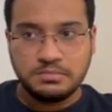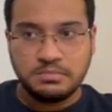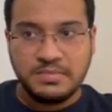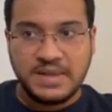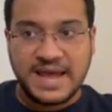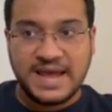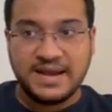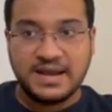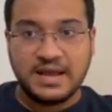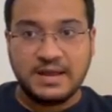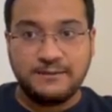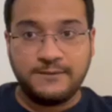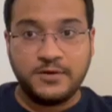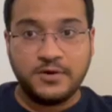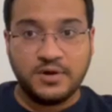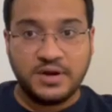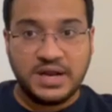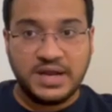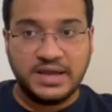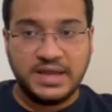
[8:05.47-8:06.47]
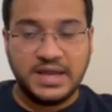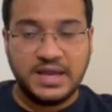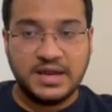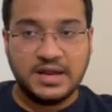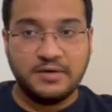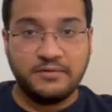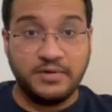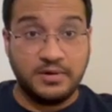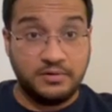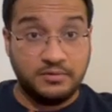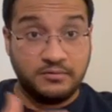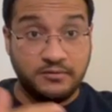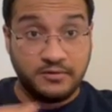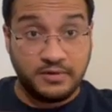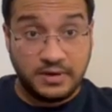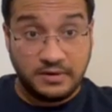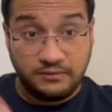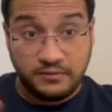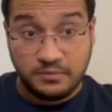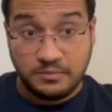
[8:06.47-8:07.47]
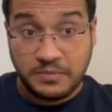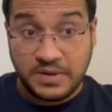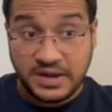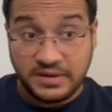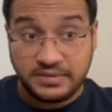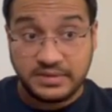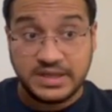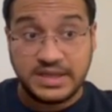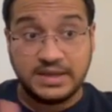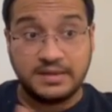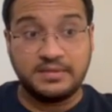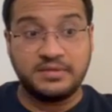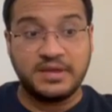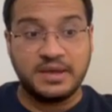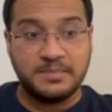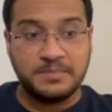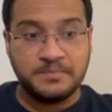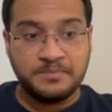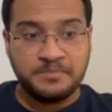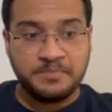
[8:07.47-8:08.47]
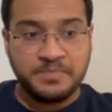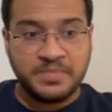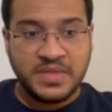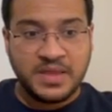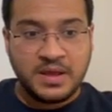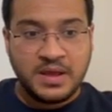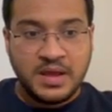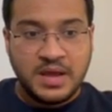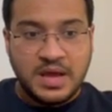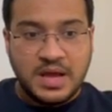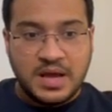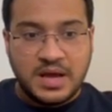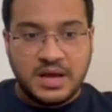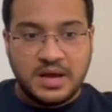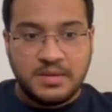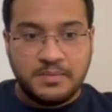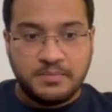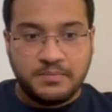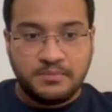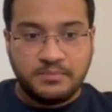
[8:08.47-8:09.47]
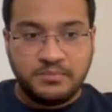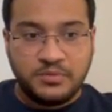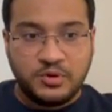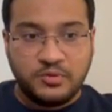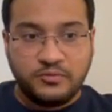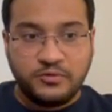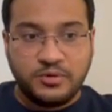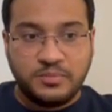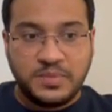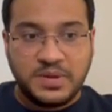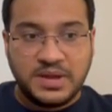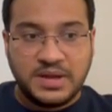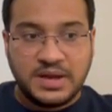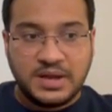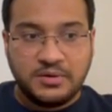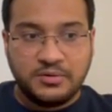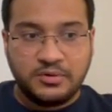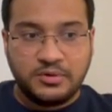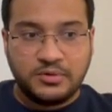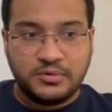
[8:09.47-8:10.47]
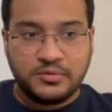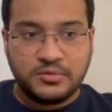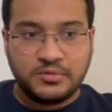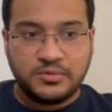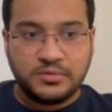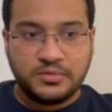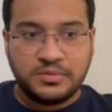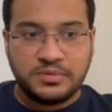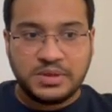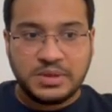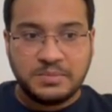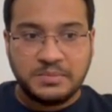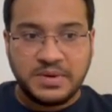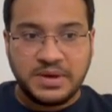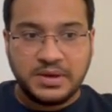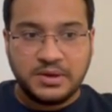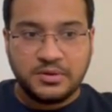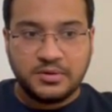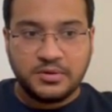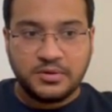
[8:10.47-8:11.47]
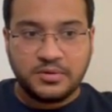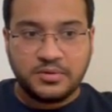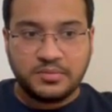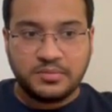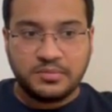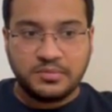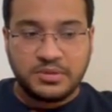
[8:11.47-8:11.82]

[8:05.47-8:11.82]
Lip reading: And if you're lucky enough and if you pass the exam, you would be allowed to submit your